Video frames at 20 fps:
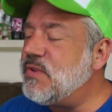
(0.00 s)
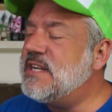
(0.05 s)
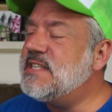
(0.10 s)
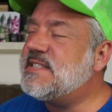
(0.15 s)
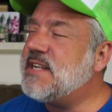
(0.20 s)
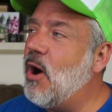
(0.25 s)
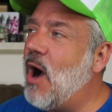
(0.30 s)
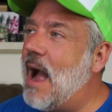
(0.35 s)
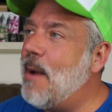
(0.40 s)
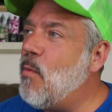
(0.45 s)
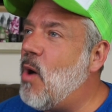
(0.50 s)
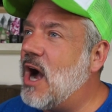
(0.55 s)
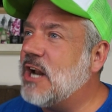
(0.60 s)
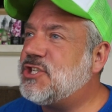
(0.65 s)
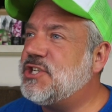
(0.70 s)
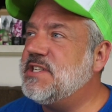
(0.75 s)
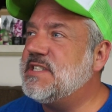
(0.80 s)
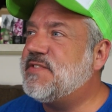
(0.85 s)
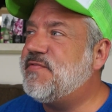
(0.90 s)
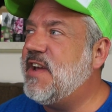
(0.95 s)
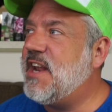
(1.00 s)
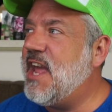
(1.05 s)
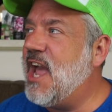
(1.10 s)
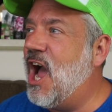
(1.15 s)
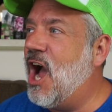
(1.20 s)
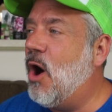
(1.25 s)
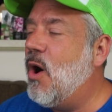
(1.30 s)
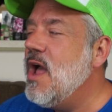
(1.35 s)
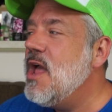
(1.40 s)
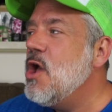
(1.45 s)
so I'm watching this
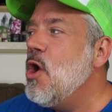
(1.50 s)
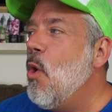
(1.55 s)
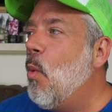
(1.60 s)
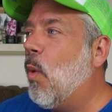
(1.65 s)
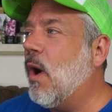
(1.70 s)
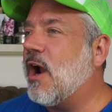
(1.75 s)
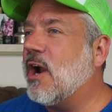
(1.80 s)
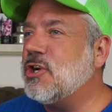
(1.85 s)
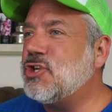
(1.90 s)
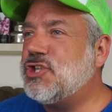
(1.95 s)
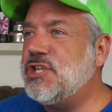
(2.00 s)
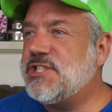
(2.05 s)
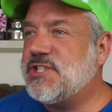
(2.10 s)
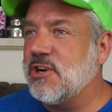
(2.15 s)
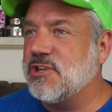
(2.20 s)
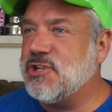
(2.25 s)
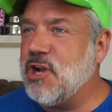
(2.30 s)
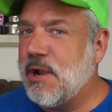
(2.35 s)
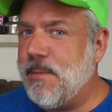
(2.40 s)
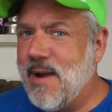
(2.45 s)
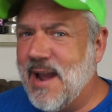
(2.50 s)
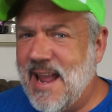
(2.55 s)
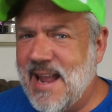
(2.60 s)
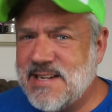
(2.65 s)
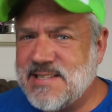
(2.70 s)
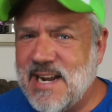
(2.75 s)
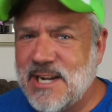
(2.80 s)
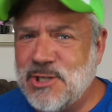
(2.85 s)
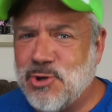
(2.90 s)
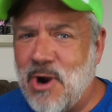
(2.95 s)
video where she starts talking about
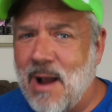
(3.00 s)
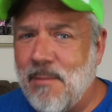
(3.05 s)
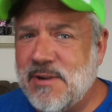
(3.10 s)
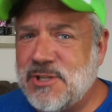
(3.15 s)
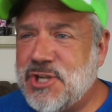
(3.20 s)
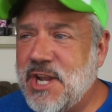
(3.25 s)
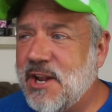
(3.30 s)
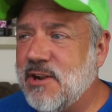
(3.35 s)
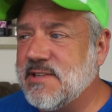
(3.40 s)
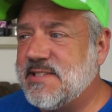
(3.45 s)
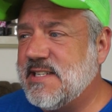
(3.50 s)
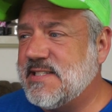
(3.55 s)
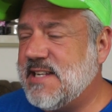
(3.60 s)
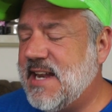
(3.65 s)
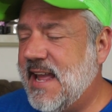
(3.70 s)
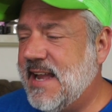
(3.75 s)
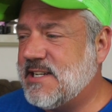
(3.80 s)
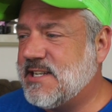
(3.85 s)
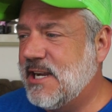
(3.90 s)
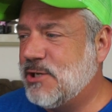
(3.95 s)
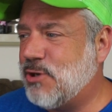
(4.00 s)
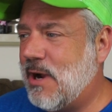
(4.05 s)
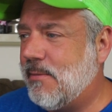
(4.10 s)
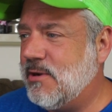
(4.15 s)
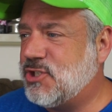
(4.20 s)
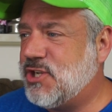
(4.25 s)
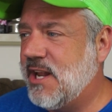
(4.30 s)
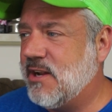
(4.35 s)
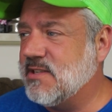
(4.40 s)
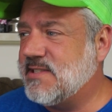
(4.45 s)
anti-drama channels this and anti-drama
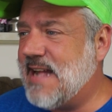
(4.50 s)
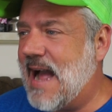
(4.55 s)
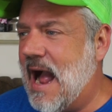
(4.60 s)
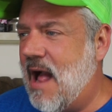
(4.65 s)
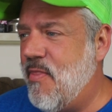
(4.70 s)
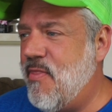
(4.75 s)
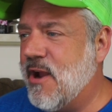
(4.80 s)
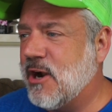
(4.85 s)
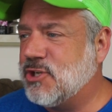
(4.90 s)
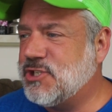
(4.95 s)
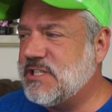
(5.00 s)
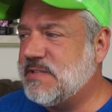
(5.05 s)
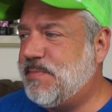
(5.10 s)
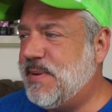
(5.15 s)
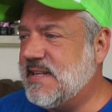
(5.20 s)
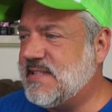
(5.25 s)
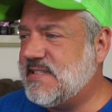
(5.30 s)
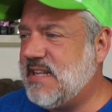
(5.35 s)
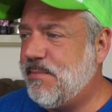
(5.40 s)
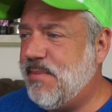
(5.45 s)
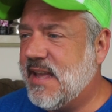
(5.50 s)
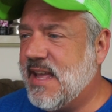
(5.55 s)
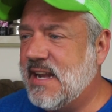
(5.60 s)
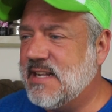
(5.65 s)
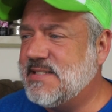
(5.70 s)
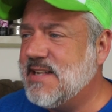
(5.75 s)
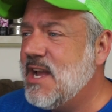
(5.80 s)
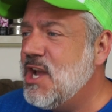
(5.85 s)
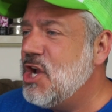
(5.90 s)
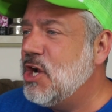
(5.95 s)
channels that, and they're just pissy
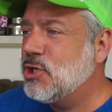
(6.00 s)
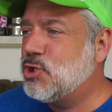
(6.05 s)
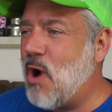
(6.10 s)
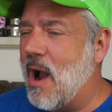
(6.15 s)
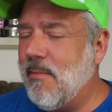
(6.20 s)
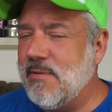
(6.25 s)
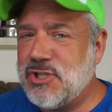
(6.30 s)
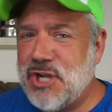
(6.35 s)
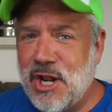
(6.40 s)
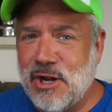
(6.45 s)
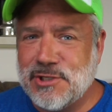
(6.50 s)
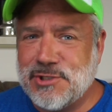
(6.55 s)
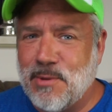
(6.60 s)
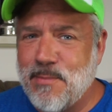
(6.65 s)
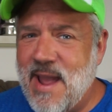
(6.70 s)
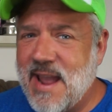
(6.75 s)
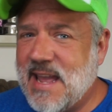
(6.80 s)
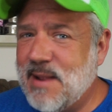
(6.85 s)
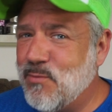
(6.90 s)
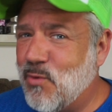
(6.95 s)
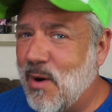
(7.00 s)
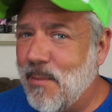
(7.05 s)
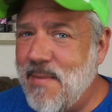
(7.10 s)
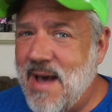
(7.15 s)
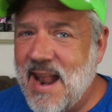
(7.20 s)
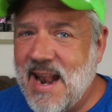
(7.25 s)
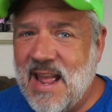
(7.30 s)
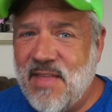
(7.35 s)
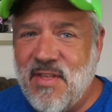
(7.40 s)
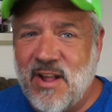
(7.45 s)
because drama channels are making more
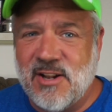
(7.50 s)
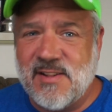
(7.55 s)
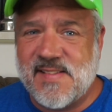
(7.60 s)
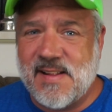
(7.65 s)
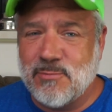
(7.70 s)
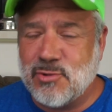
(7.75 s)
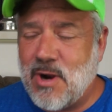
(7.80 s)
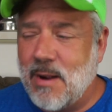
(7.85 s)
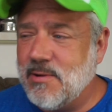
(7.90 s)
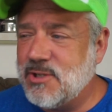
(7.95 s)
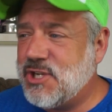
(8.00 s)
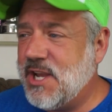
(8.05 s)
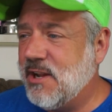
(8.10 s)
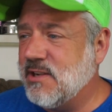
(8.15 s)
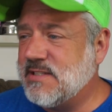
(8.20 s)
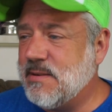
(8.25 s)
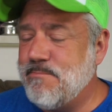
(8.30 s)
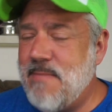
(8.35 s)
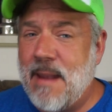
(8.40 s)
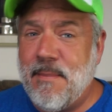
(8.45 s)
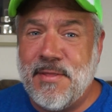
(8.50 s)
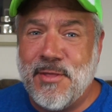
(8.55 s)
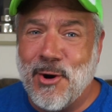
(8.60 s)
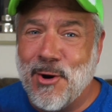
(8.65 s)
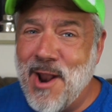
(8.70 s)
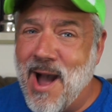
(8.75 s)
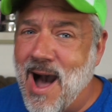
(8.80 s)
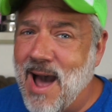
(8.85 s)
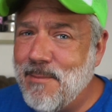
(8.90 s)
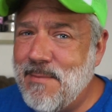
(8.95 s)
money than some drama channels, and maybe they're
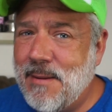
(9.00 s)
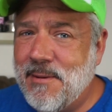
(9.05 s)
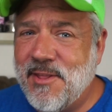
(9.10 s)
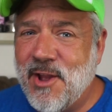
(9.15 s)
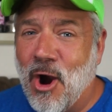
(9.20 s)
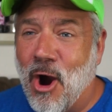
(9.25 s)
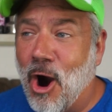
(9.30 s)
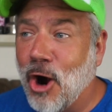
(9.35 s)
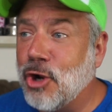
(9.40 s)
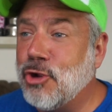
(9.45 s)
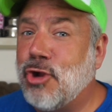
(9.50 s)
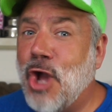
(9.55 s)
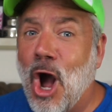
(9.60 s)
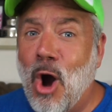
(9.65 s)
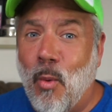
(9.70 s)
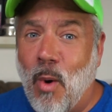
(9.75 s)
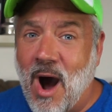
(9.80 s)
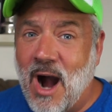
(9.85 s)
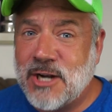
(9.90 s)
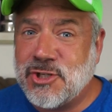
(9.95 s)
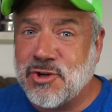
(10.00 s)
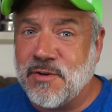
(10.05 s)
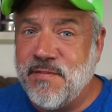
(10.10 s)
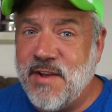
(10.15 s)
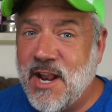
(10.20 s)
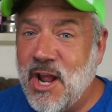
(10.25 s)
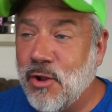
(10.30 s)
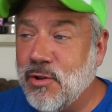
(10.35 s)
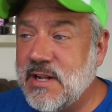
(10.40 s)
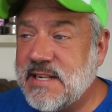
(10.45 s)
not, maybe they are. Go watch her
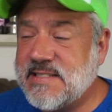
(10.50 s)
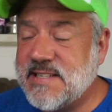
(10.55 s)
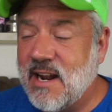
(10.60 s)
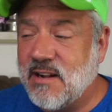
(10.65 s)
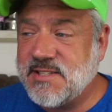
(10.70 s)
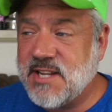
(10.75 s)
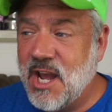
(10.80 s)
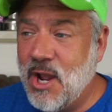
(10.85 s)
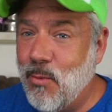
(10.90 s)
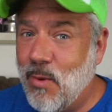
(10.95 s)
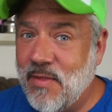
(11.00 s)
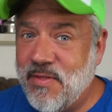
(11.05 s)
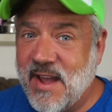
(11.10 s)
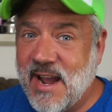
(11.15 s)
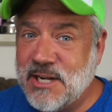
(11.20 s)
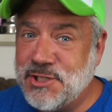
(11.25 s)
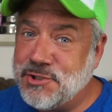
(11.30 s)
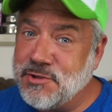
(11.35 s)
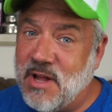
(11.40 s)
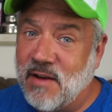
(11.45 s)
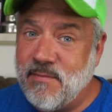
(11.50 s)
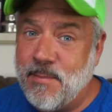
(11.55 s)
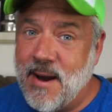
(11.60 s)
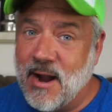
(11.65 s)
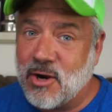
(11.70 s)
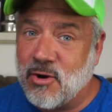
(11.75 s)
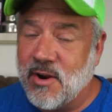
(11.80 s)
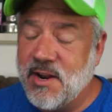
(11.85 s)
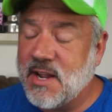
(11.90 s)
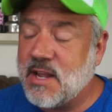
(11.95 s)
video. Listen, I'll tell you one thing I do love
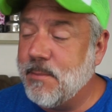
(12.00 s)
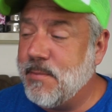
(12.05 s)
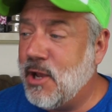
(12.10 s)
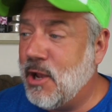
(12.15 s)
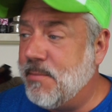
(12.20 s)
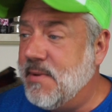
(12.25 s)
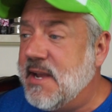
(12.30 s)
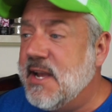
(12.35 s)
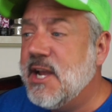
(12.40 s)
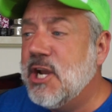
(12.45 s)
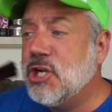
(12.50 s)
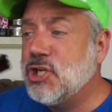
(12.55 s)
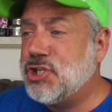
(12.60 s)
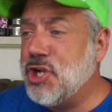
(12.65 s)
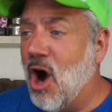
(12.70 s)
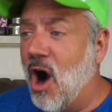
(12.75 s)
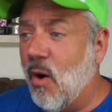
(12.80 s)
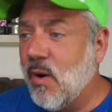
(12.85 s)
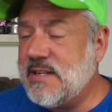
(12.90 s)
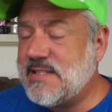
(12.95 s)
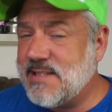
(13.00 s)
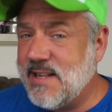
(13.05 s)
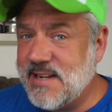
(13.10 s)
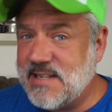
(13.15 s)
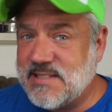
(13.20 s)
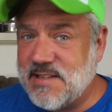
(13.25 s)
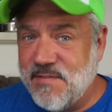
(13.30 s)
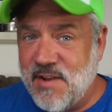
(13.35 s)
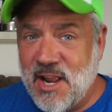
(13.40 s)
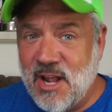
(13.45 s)
about Karina Kaboom. She always
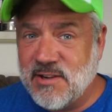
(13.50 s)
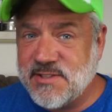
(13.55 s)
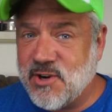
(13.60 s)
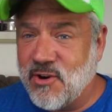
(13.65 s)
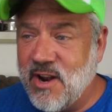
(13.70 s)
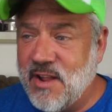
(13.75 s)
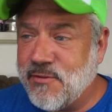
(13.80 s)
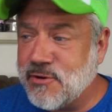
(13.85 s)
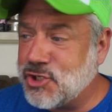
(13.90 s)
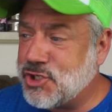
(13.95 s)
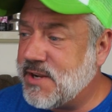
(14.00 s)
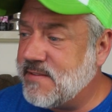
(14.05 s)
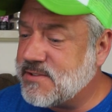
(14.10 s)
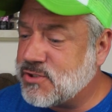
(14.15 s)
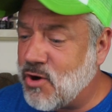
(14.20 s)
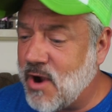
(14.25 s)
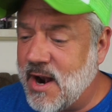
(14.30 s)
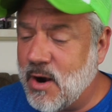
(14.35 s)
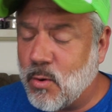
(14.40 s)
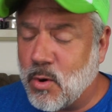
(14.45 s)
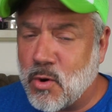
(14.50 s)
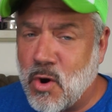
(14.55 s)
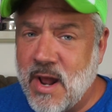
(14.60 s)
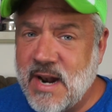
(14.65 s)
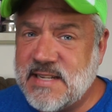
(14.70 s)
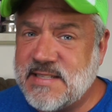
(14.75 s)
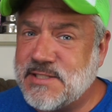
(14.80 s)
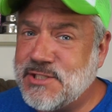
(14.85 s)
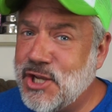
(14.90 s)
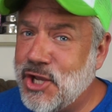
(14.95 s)
links the videos underneath her. She gives credit where
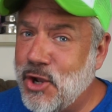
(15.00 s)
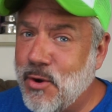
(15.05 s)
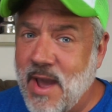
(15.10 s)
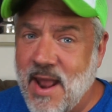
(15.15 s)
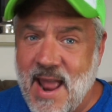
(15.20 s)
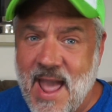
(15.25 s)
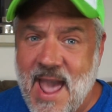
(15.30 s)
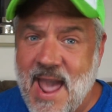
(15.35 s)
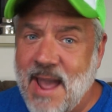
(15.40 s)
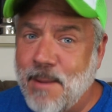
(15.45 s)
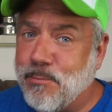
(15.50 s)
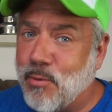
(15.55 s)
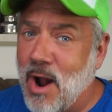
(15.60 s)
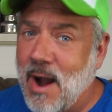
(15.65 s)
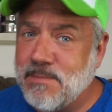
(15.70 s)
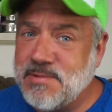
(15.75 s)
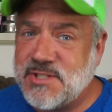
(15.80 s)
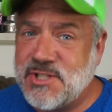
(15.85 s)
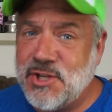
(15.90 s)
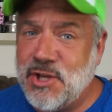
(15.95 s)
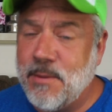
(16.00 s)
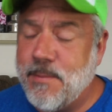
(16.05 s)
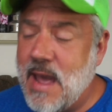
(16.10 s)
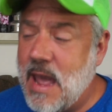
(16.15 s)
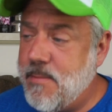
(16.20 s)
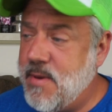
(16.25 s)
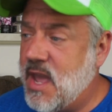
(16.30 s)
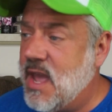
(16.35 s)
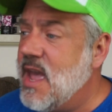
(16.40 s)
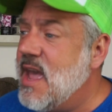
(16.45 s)
credit's due, and hey, props to you,
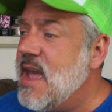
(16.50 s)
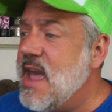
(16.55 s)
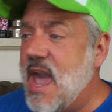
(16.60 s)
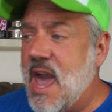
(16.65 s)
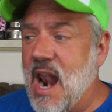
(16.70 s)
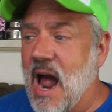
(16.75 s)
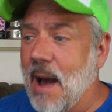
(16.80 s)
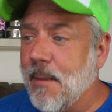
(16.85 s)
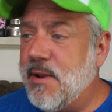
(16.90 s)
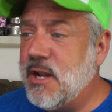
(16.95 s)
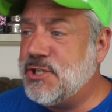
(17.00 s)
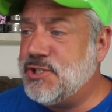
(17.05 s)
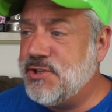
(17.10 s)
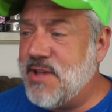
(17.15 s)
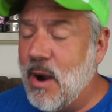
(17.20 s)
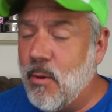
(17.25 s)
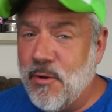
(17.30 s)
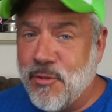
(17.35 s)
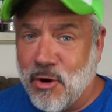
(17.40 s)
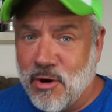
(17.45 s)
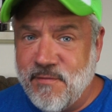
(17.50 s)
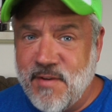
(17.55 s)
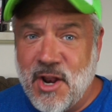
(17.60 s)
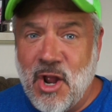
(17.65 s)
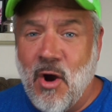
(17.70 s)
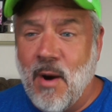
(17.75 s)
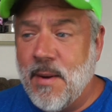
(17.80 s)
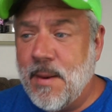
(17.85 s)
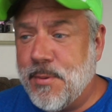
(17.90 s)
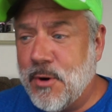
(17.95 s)
baby. And I'm going to do that with her
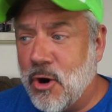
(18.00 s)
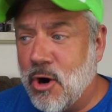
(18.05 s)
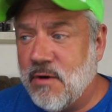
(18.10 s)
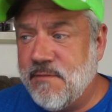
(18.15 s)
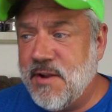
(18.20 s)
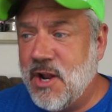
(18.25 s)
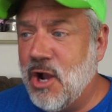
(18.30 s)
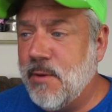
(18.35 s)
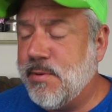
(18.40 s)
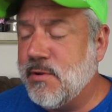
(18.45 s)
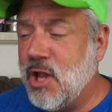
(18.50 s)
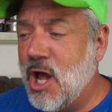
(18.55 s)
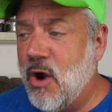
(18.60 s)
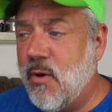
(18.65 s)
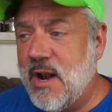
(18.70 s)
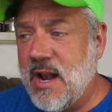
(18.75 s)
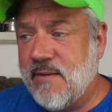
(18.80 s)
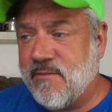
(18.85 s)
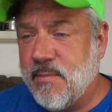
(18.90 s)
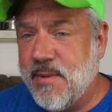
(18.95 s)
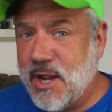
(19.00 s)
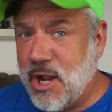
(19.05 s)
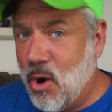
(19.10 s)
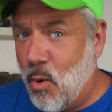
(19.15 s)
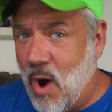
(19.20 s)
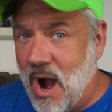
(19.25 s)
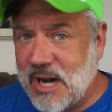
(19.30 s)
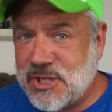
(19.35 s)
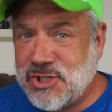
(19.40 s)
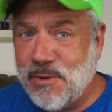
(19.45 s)
video. I'm going to put her video below, and everybody go
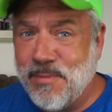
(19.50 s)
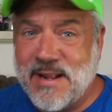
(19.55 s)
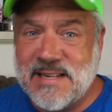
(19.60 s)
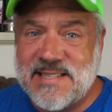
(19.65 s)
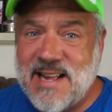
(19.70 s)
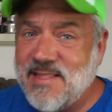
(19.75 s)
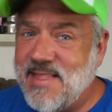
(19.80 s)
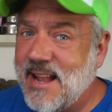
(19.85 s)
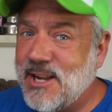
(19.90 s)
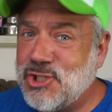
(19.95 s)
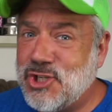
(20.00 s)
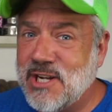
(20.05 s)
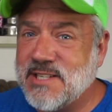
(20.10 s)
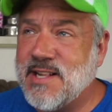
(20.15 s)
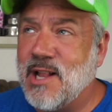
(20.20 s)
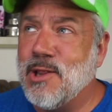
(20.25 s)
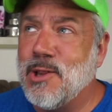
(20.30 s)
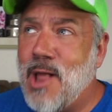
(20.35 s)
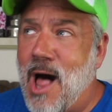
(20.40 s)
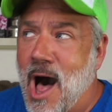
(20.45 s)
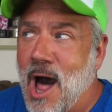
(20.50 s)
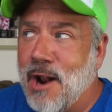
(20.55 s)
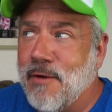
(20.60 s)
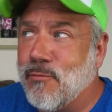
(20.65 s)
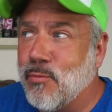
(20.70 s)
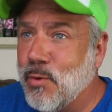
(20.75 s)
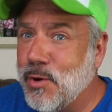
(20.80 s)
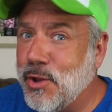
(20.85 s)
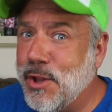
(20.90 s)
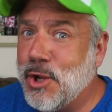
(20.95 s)
watch it because I think she has a lot
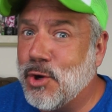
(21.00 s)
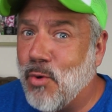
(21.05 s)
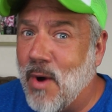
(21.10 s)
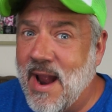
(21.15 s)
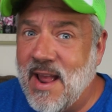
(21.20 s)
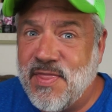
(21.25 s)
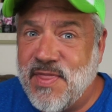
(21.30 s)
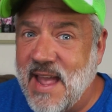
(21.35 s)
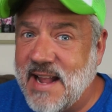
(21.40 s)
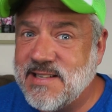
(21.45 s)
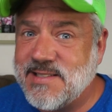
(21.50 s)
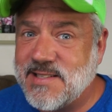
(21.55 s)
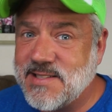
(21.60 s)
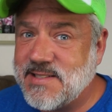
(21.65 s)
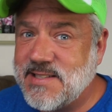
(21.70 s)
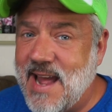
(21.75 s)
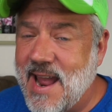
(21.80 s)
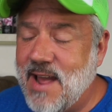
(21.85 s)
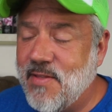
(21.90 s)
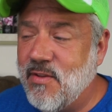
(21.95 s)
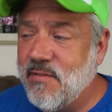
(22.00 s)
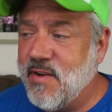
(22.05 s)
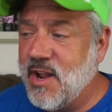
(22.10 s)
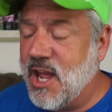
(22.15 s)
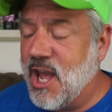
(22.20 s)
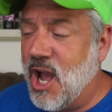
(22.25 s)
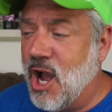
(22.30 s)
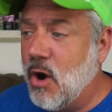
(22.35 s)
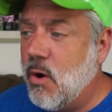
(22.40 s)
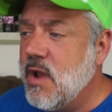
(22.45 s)
of really great things to say in the
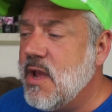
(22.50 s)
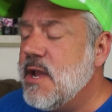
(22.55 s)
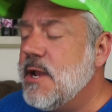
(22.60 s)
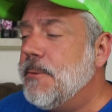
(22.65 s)
video.